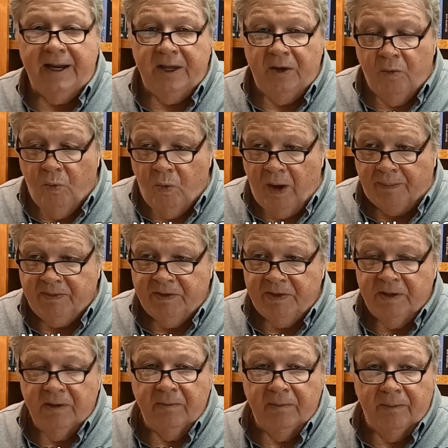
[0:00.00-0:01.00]
he
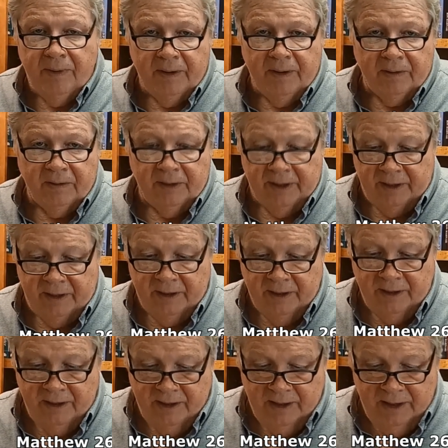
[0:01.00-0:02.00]
wept bitterly.
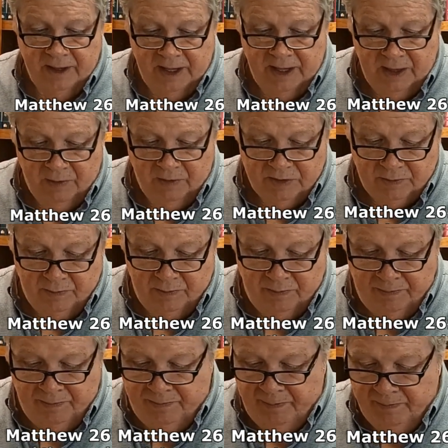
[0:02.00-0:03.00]
He was
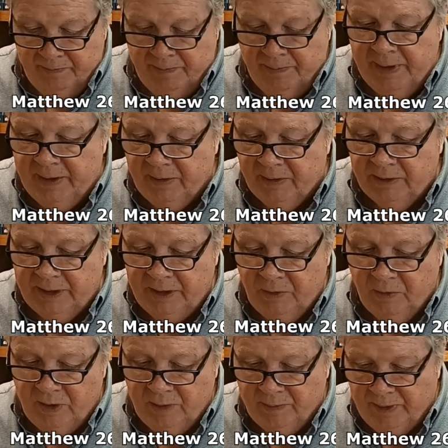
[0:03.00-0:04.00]

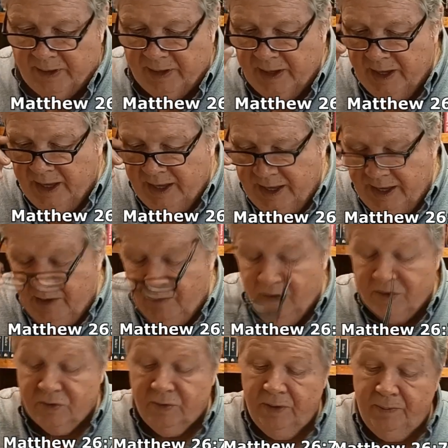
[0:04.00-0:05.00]
bitterly weeping. He
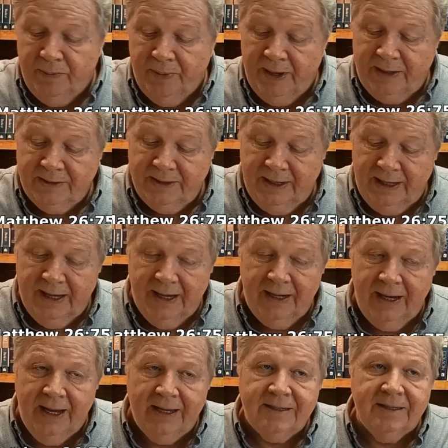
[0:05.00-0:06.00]
was repenting
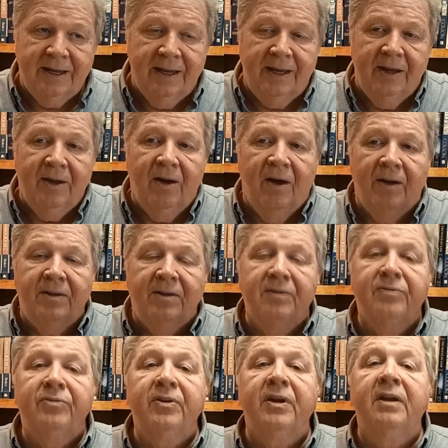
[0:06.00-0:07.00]
and asking God
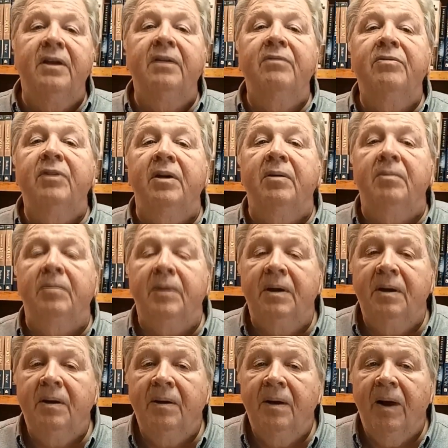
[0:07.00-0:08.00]
to forgive him
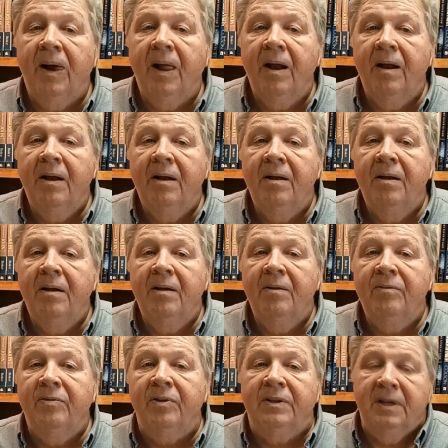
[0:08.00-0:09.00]

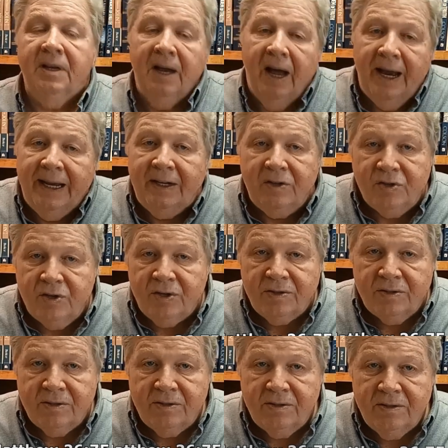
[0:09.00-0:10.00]
for denying
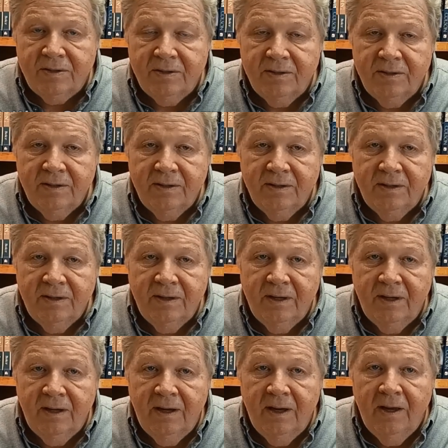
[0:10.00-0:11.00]
Jesus
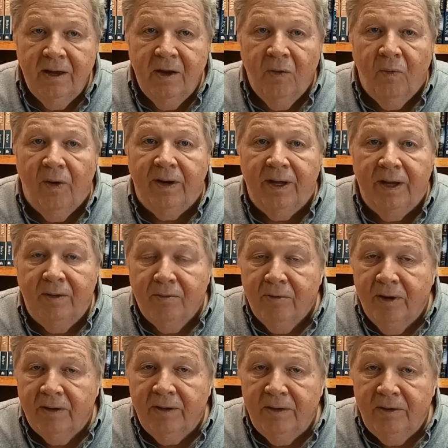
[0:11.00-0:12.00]
when he
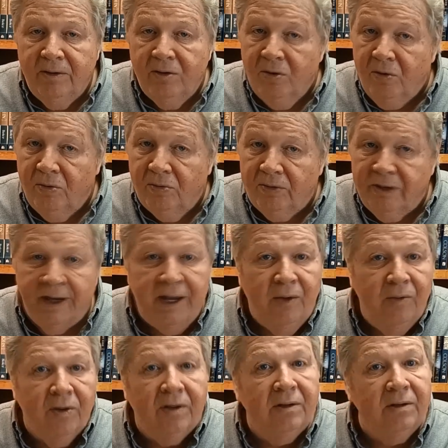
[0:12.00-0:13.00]
really knew that
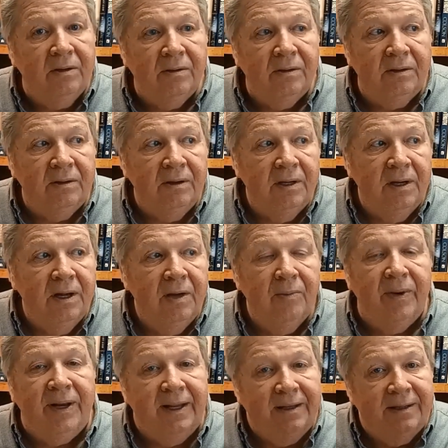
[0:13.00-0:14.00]
he wouldn't do it.
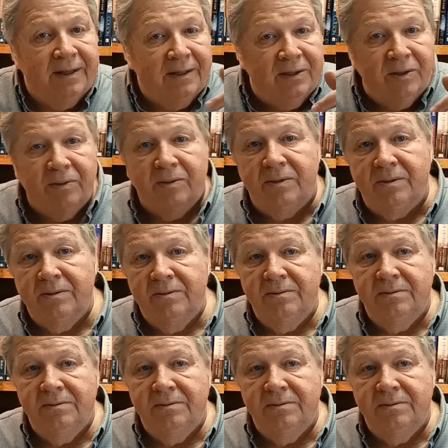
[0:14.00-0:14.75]
But he did do it.